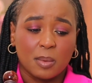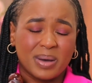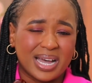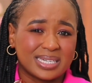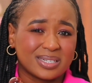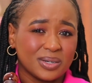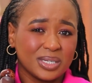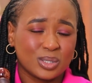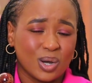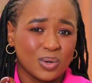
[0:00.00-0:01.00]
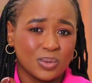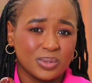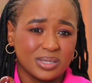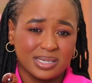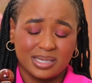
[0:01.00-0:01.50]
But on its
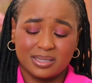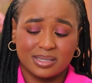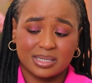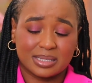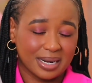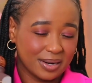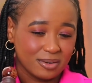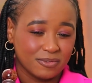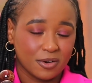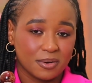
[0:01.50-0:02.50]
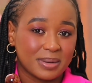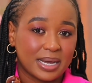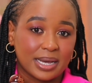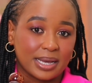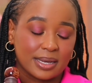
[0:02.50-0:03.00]
own, in this current form,
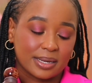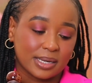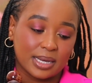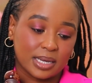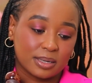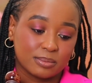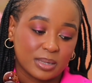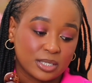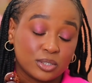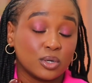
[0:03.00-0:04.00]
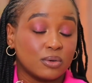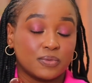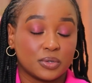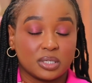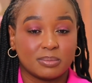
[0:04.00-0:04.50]
I don't
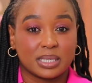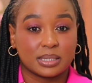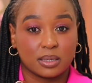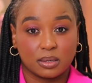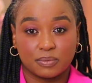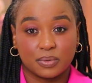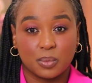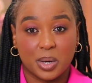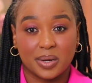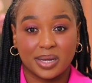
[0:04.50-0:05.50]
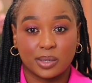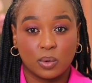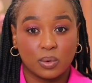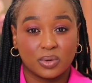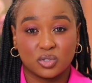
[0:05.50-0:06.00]
foresee myself wearing it
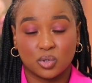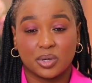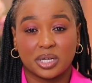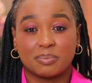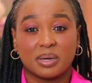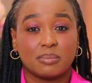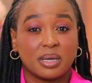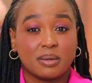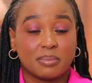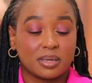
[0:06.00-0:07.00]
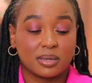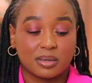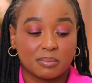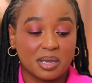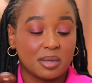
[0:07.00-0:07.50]
or enjoying it. But
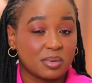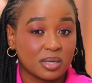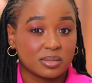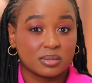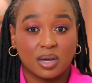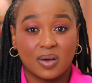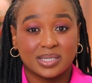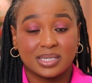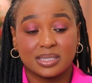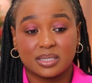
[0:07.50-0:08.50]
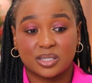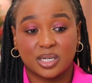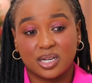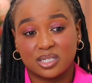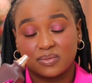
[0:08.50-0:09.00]
maybe our senses
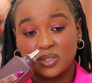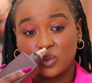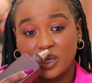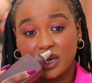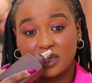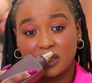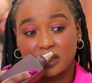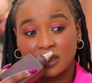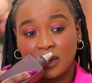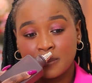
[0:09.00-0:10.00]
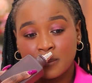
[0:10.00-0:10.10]
change every 28 days.